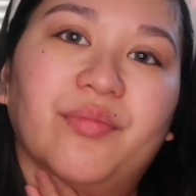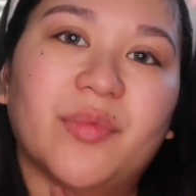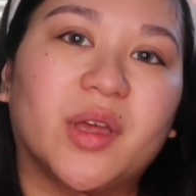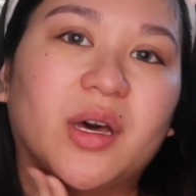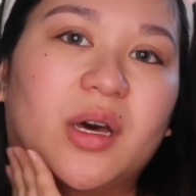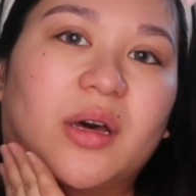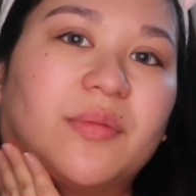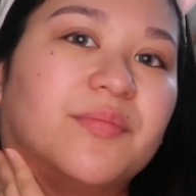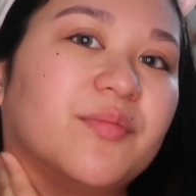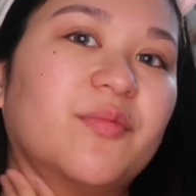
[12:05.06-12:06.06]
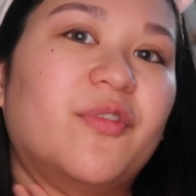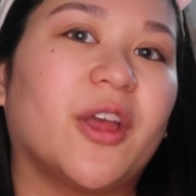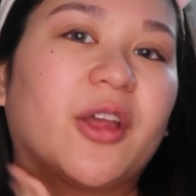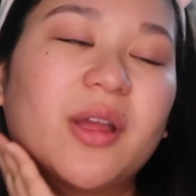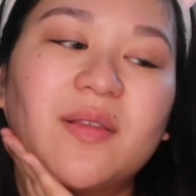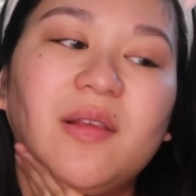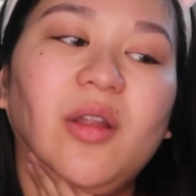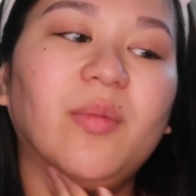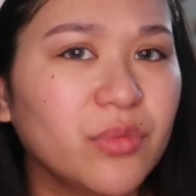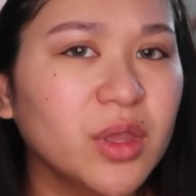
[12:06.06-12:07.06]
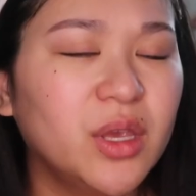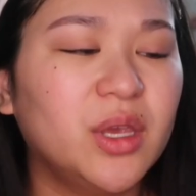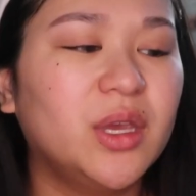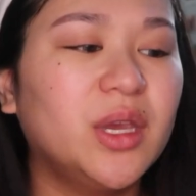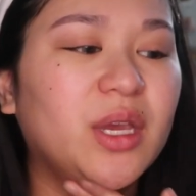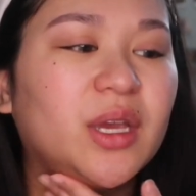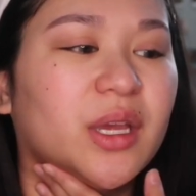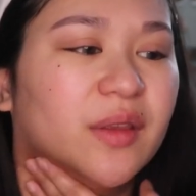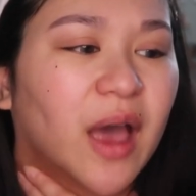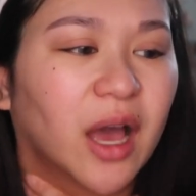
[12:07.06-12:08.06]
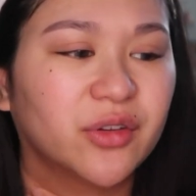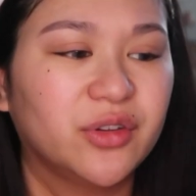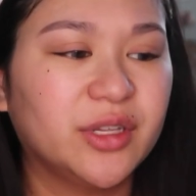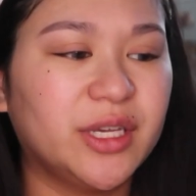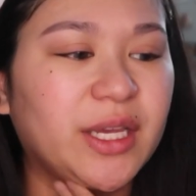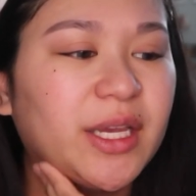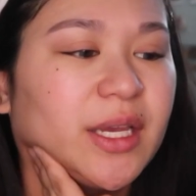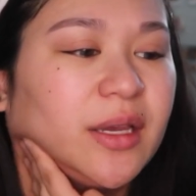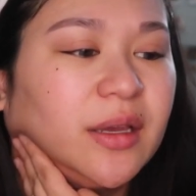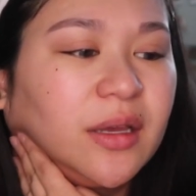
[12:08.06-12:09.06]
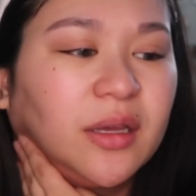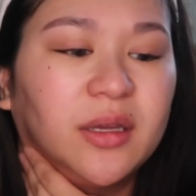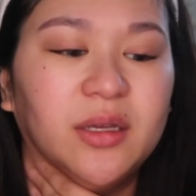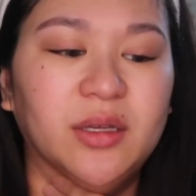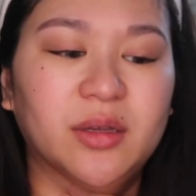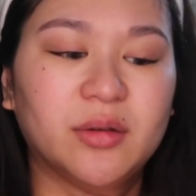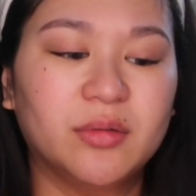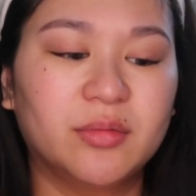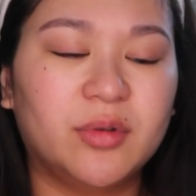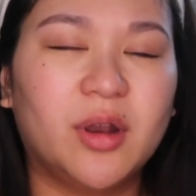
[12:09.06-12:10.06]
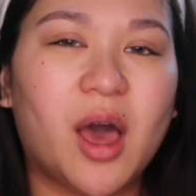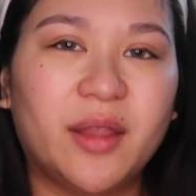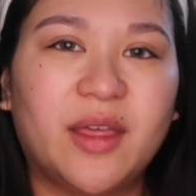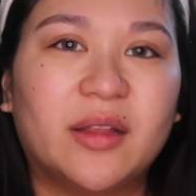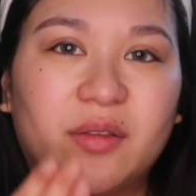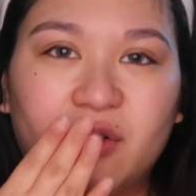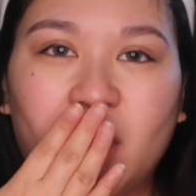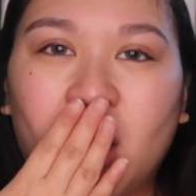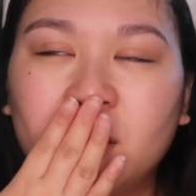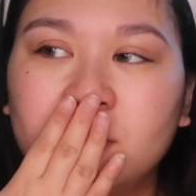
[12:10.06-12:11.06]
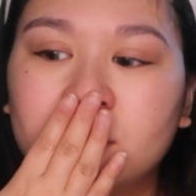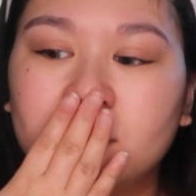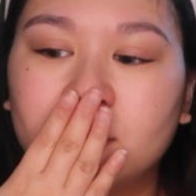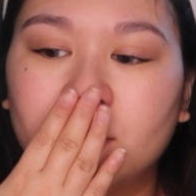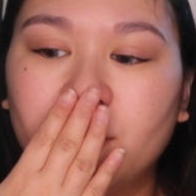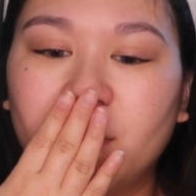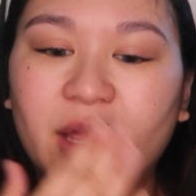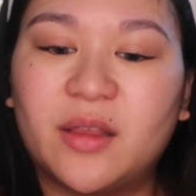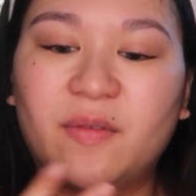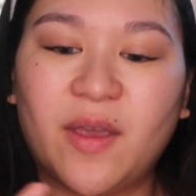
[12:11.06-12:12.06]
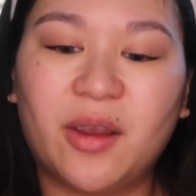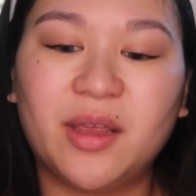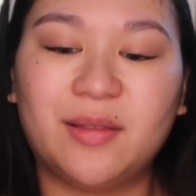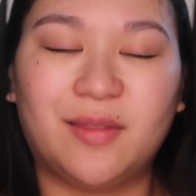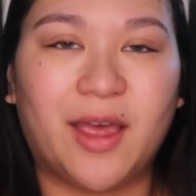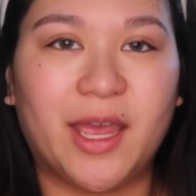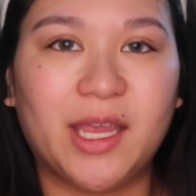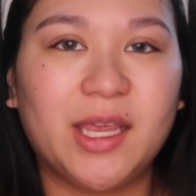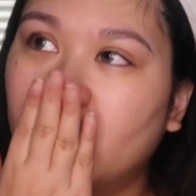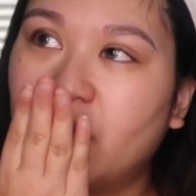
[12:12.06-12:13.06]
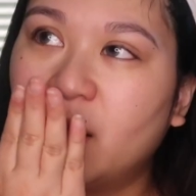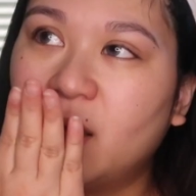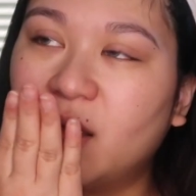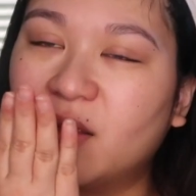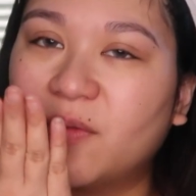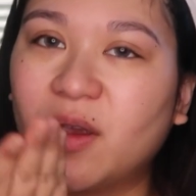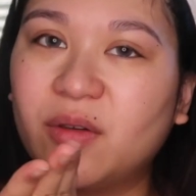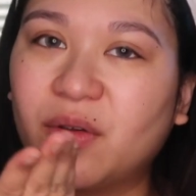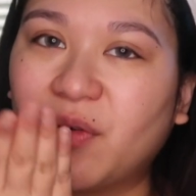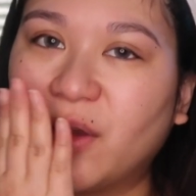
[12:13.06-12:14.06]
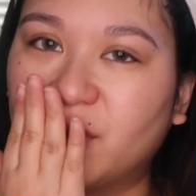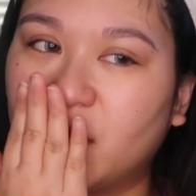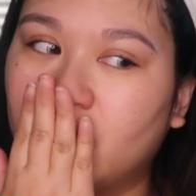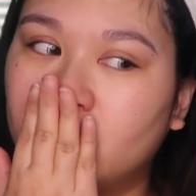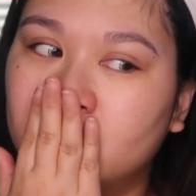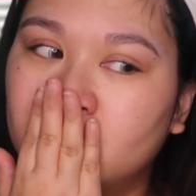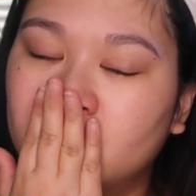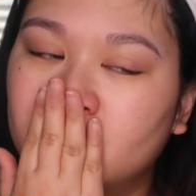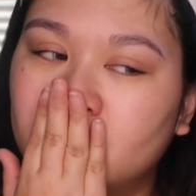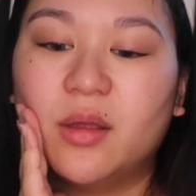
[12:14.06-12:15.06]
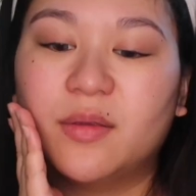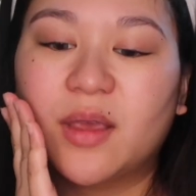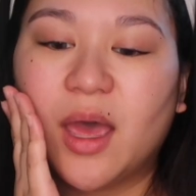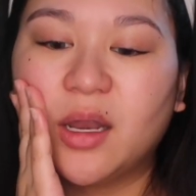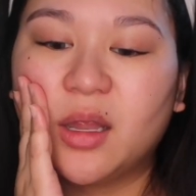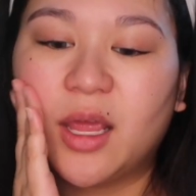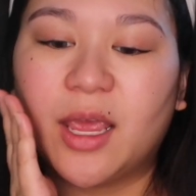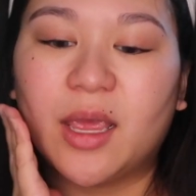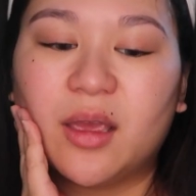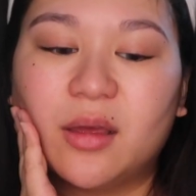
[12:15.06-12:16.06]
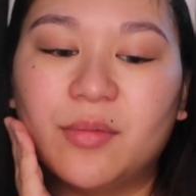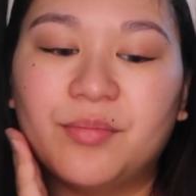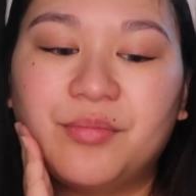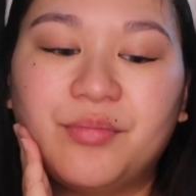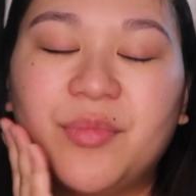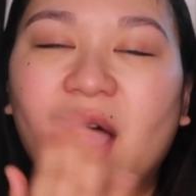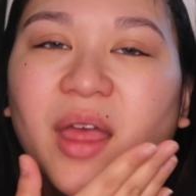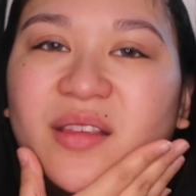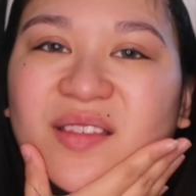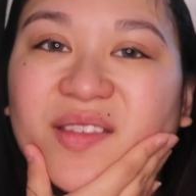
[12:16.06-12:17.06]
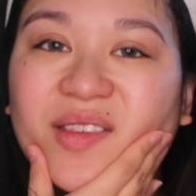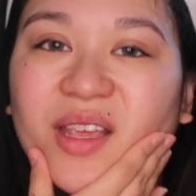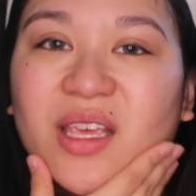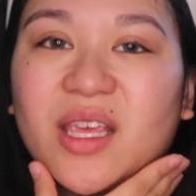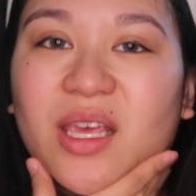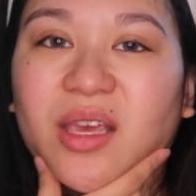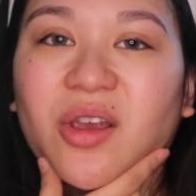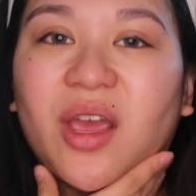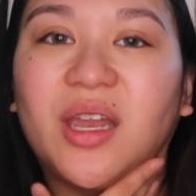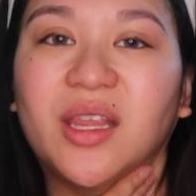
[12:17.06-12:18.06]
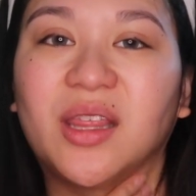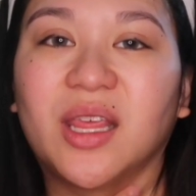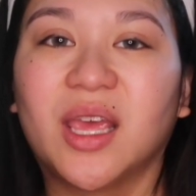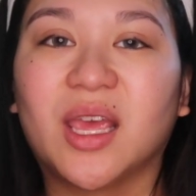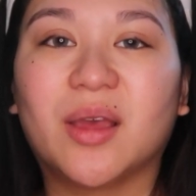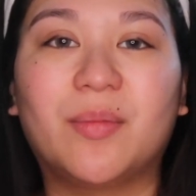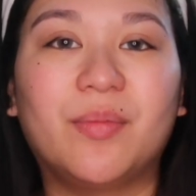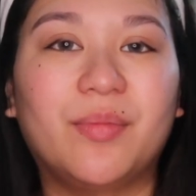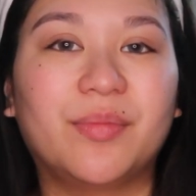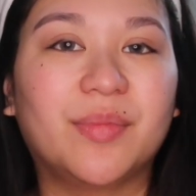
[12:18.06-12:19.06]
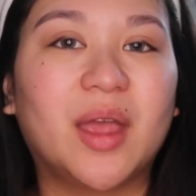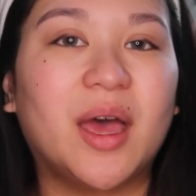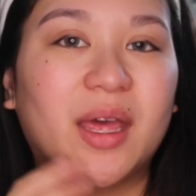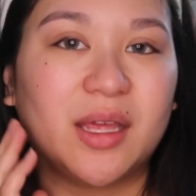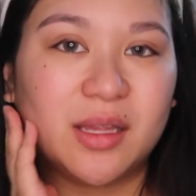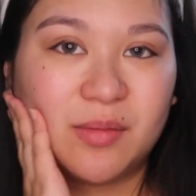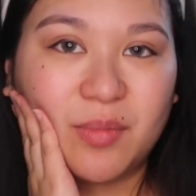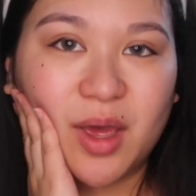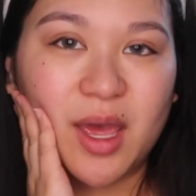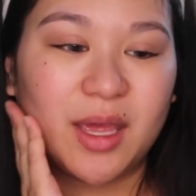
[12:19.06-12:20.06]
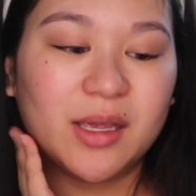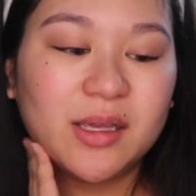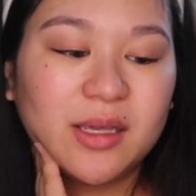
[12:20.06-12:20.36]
the fragrance a little bit. It's actually not that strong. It's very light. It's very refreshing. It's kind of like not sticky or anything, not, but